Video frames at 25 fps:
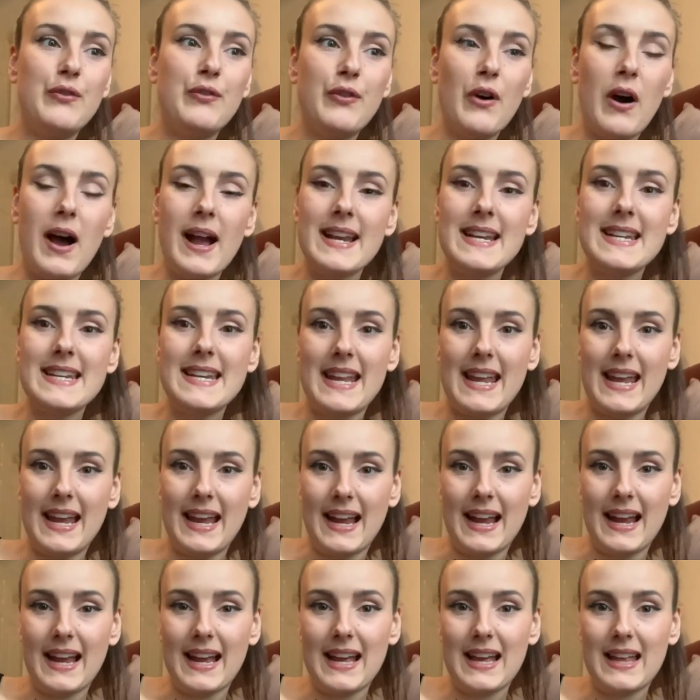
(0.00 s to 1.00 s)

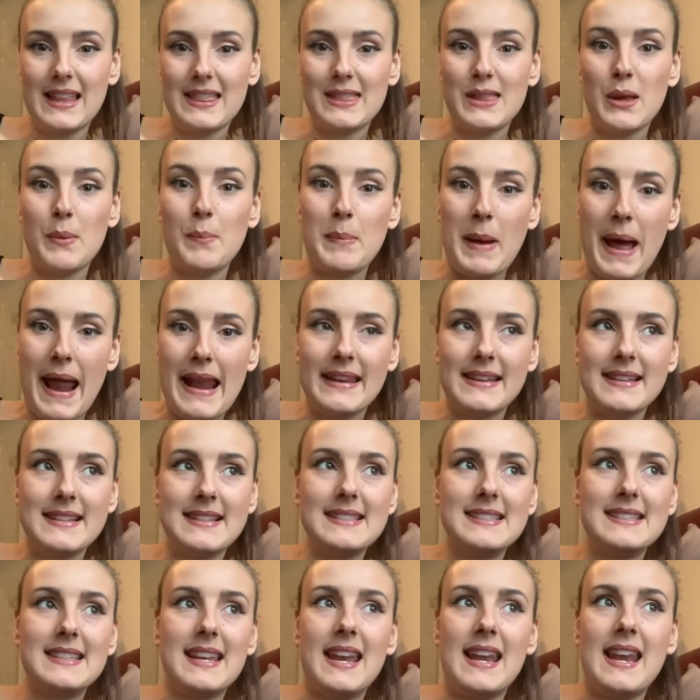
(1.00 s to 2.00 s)
finding the
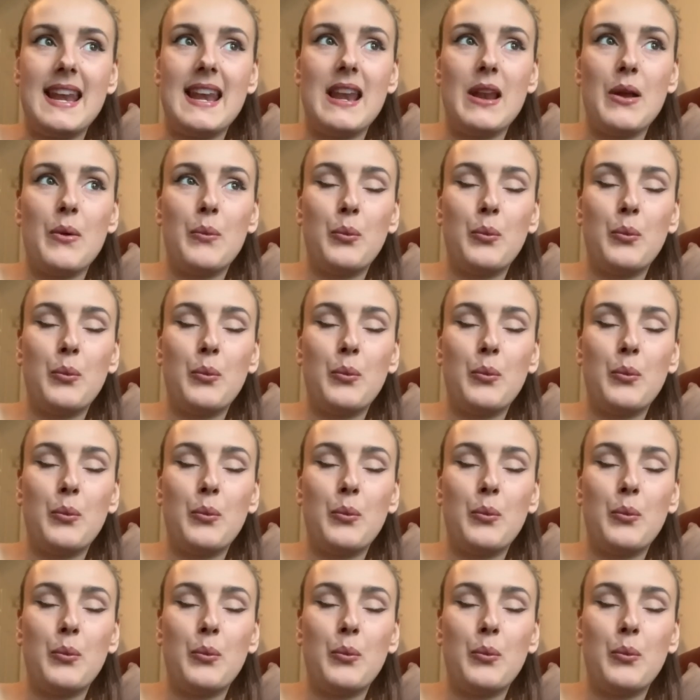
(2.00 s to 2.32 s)
balance in